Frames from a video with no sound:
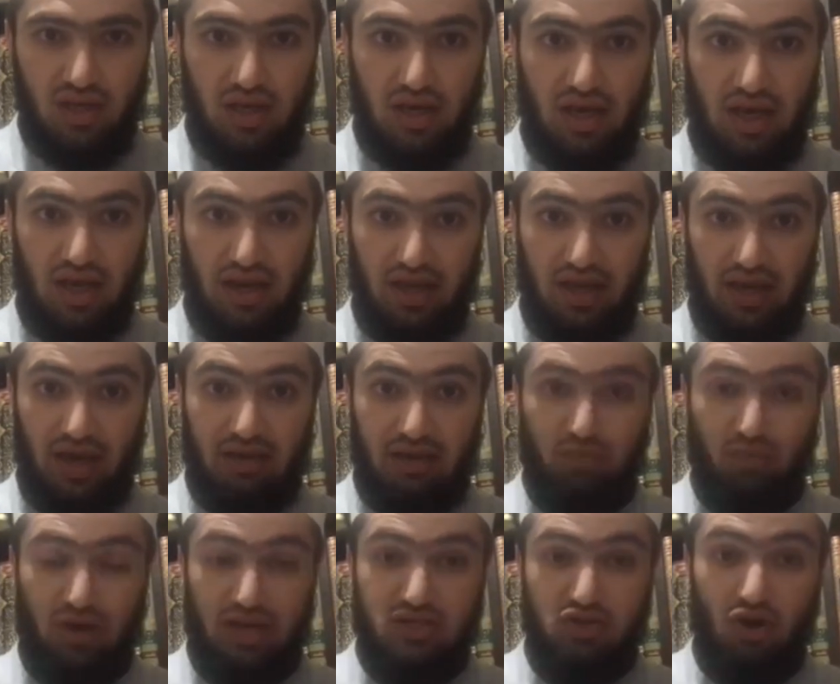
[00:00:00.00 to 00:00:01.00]
and he,
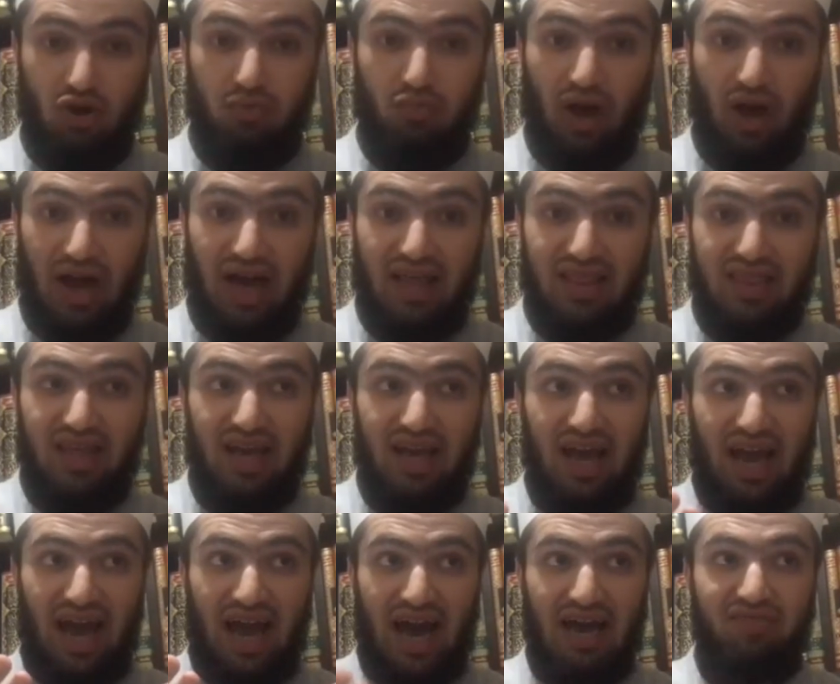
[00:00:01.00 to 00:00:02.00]
and he saw Mu'adh
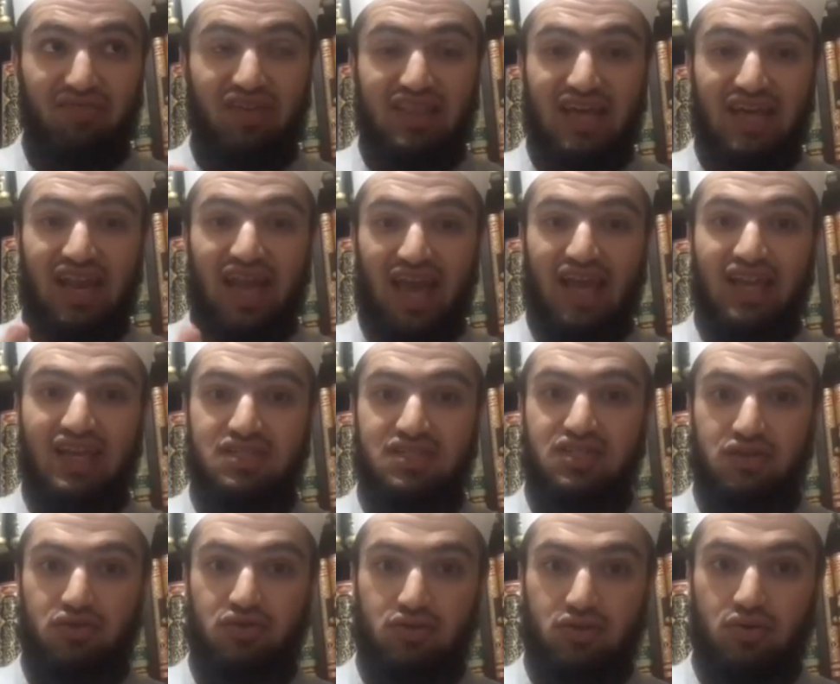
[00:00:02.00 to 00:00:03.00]
having that
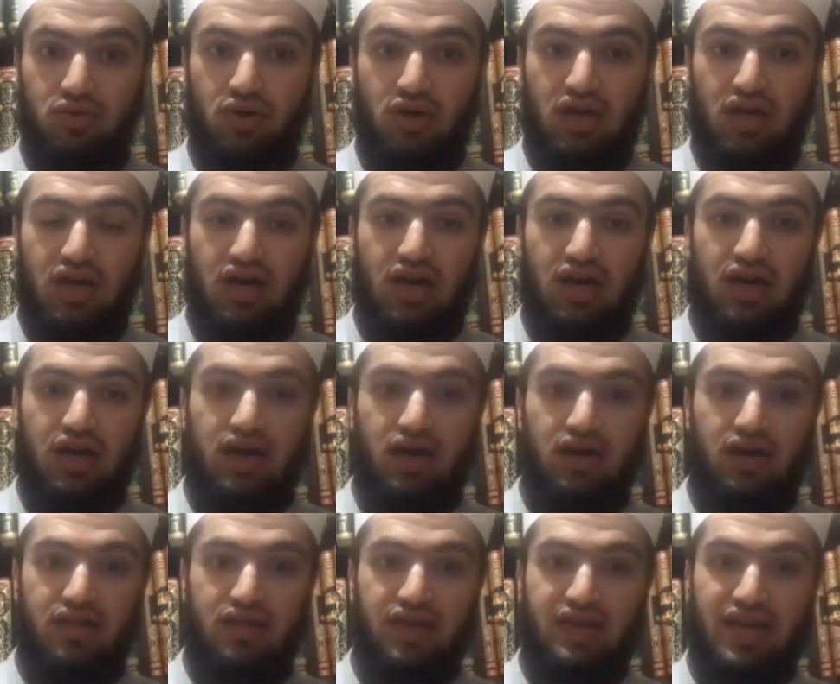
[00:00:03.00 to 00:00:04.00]
energy, you know,
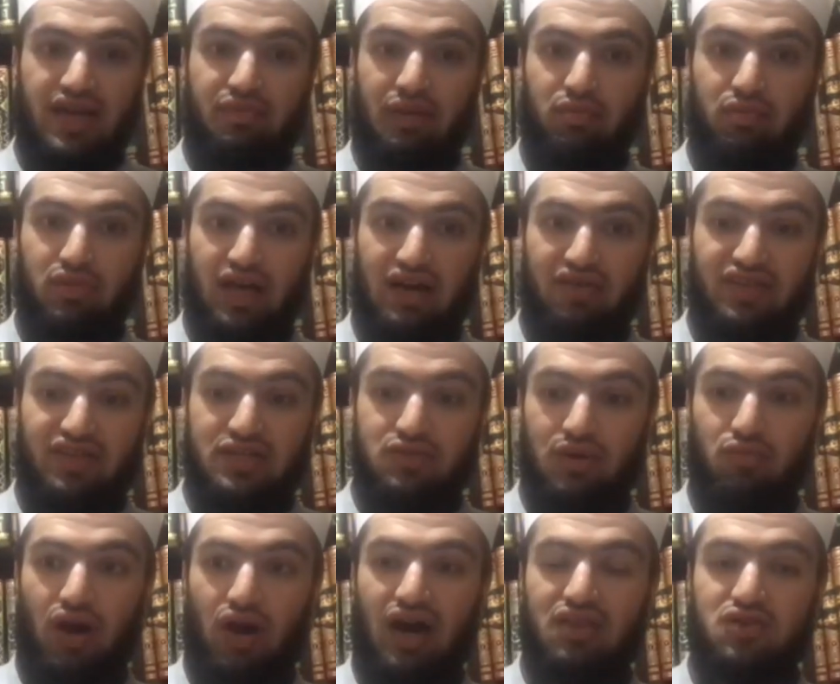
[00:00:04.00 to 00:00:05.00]
uh, that young people have. That's
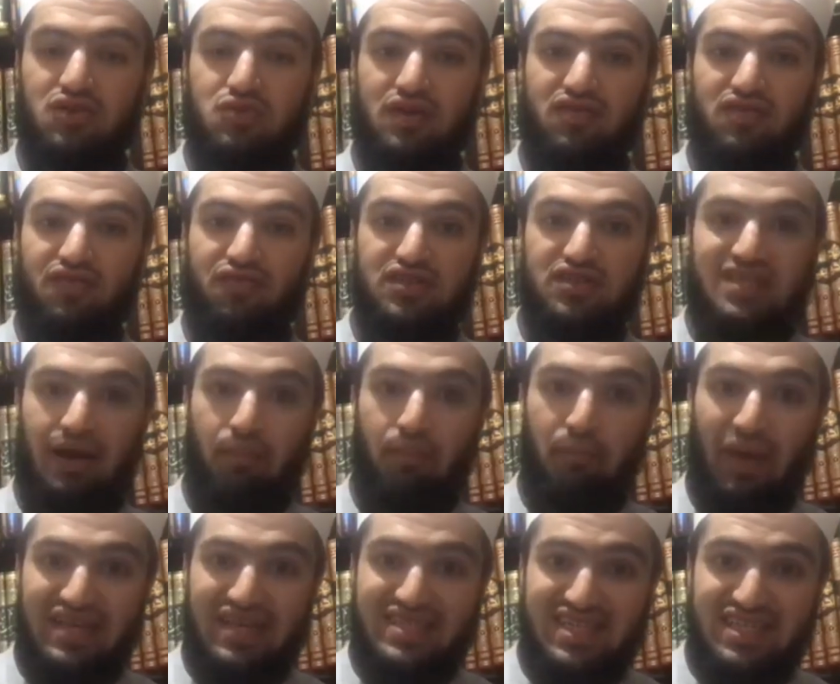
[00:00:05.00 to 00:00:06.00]
why Mu'adh was one of the first
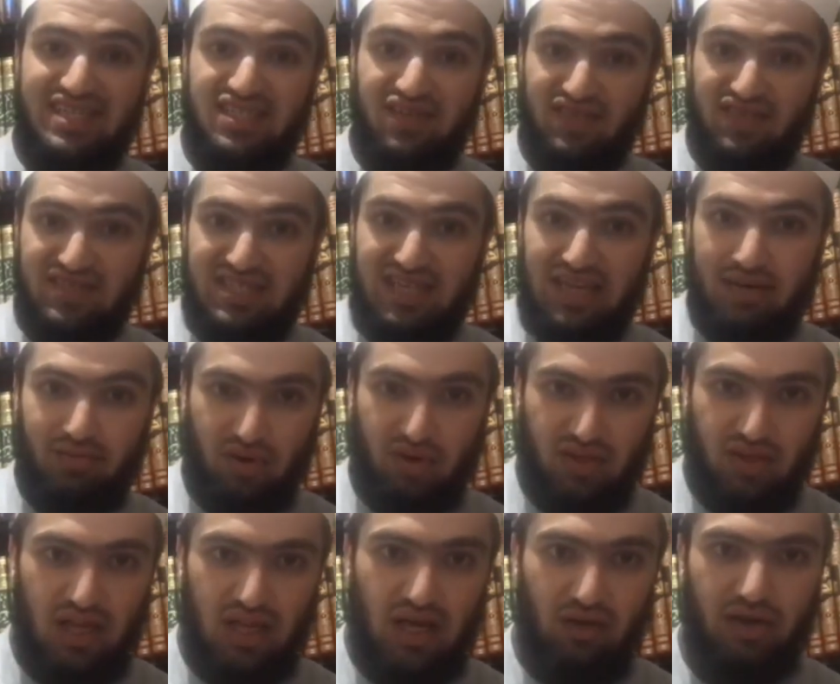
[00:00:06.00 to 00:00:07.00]
ambassadors of Islam.
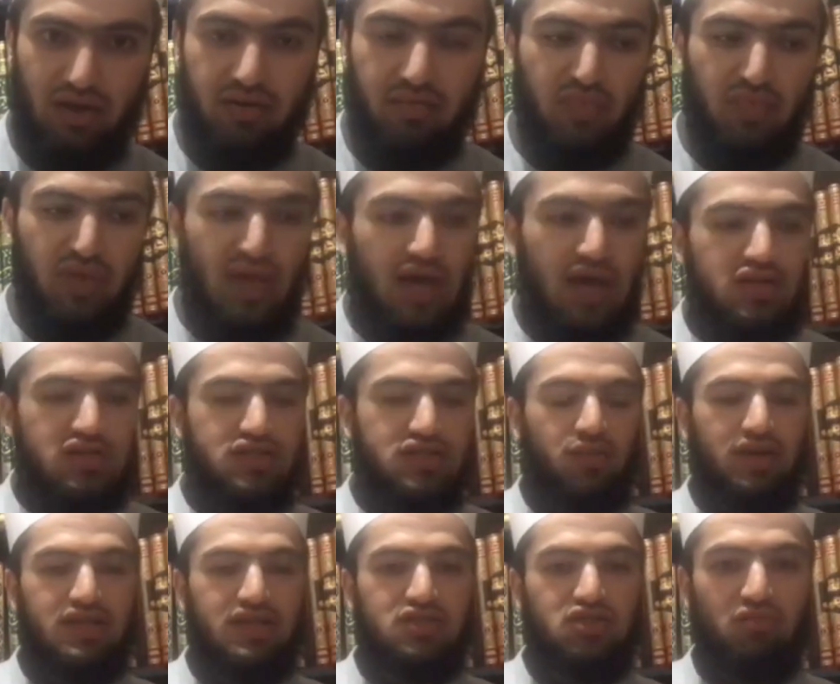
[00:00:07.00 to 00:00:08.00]
So
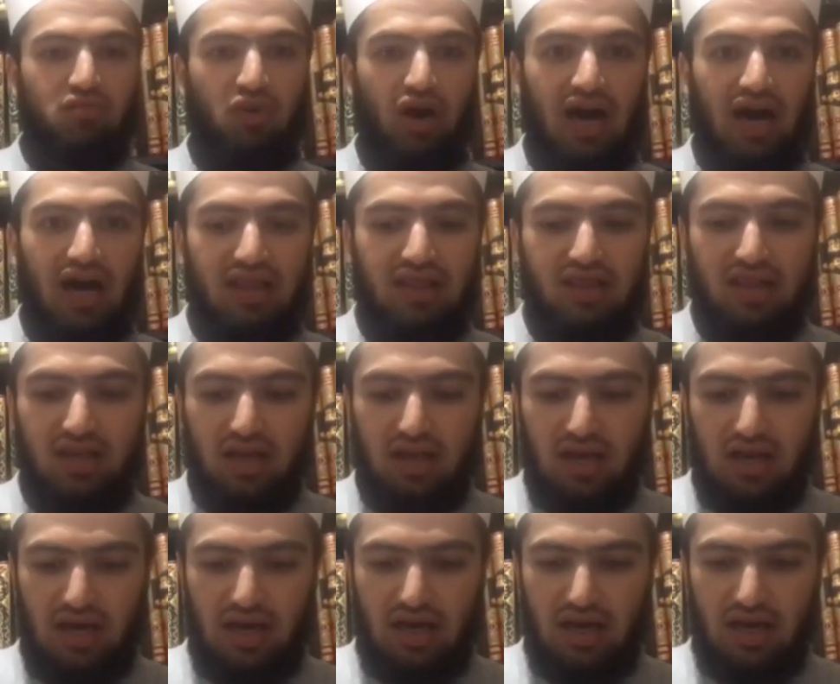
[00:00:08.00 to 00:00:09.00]
when he saw Mu'adh
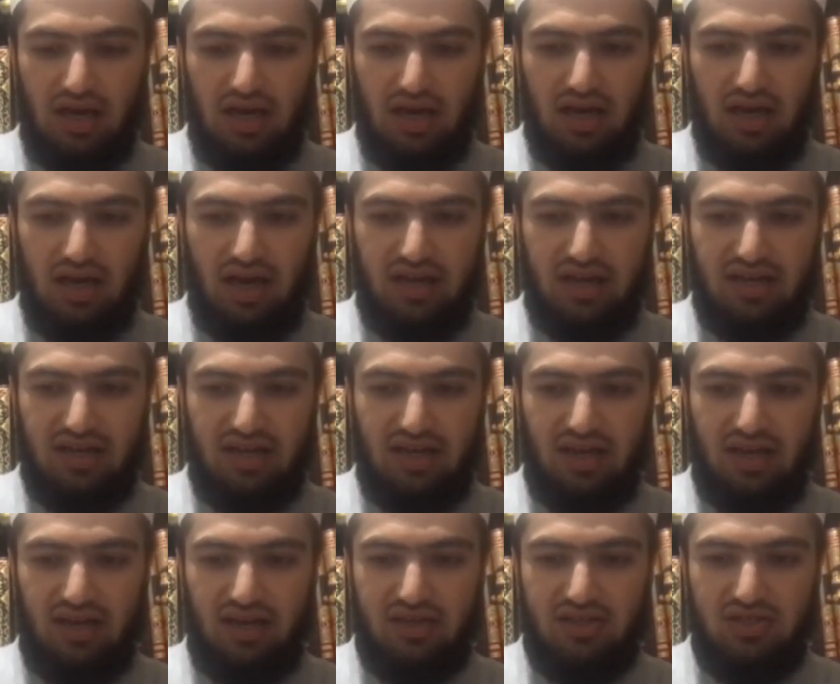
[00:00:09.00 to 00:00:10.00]
uh, and
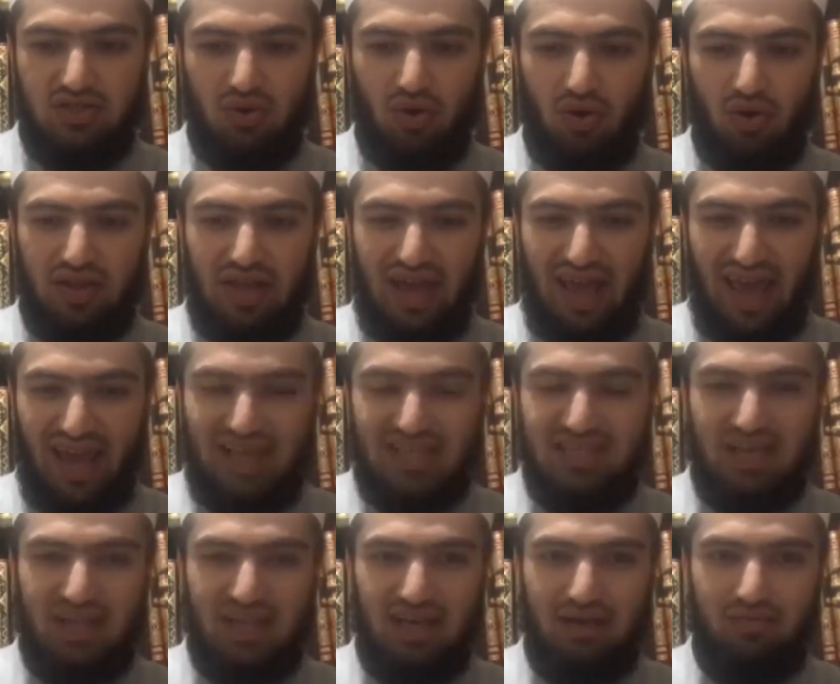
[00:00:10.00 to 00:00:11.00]
he saw
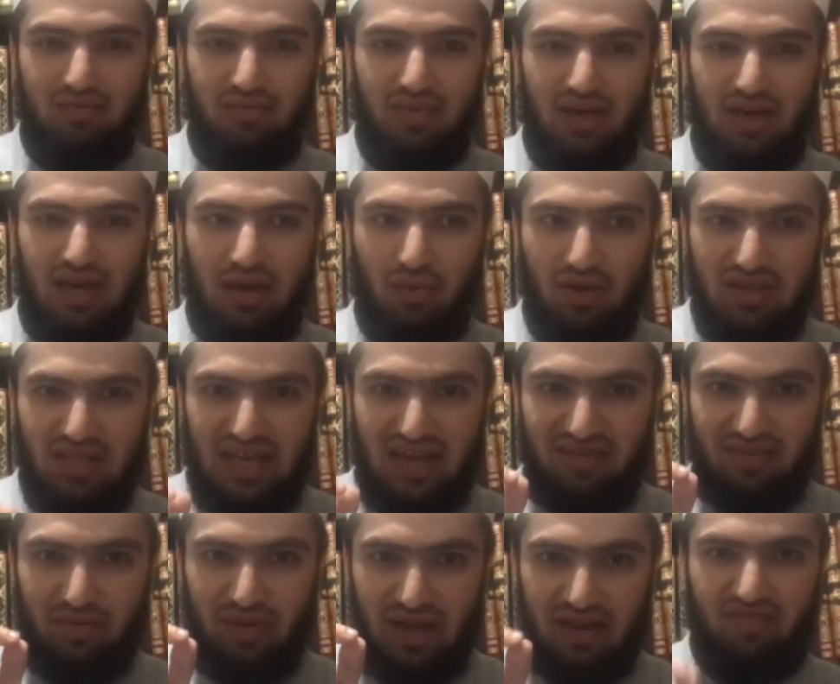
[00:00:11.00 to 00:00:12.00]
energy in him, he wanted to
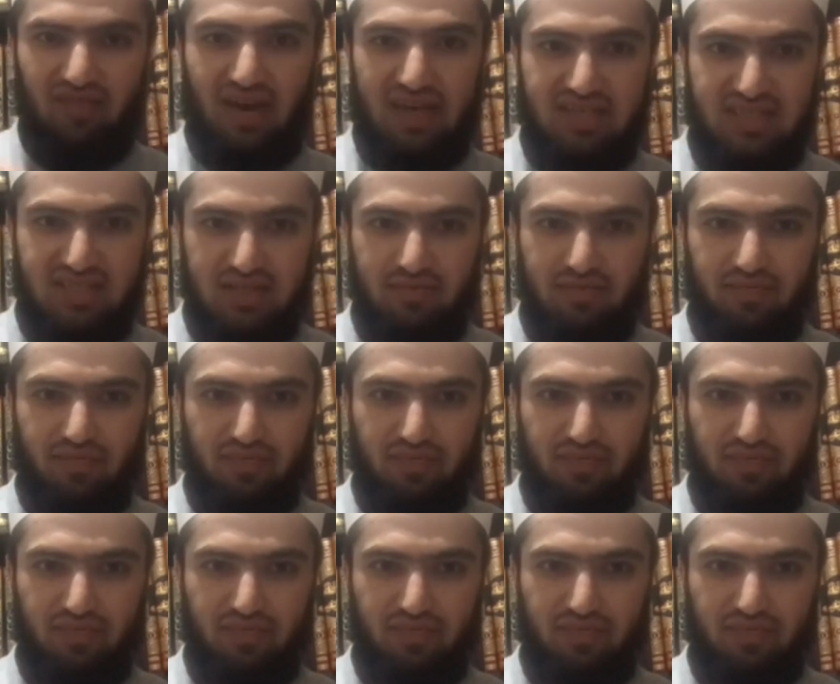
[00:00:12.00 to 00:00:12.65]
give him advice.